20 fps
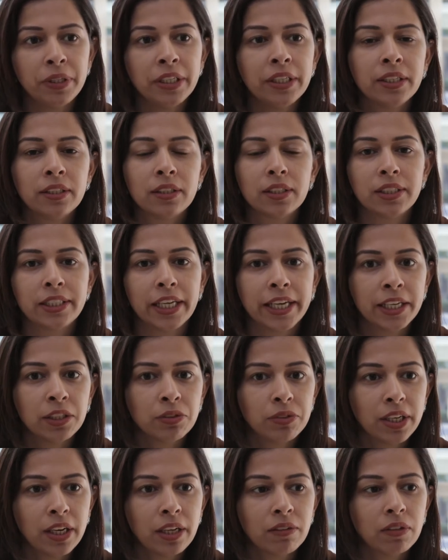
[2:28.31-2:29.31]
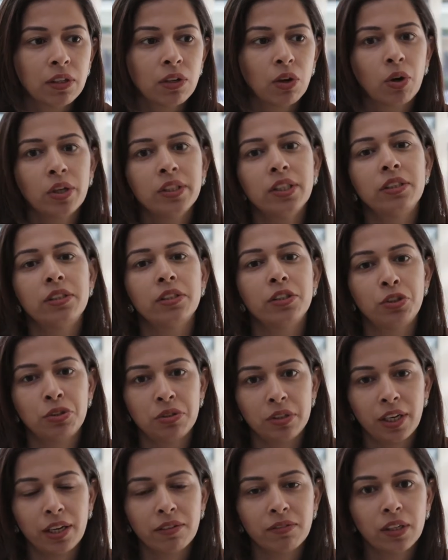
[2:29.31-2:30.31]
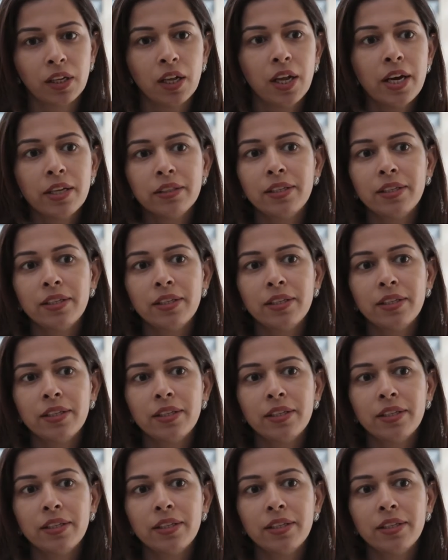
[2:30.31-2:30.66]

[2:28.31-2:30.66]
be it the secondary level or the tertiary level.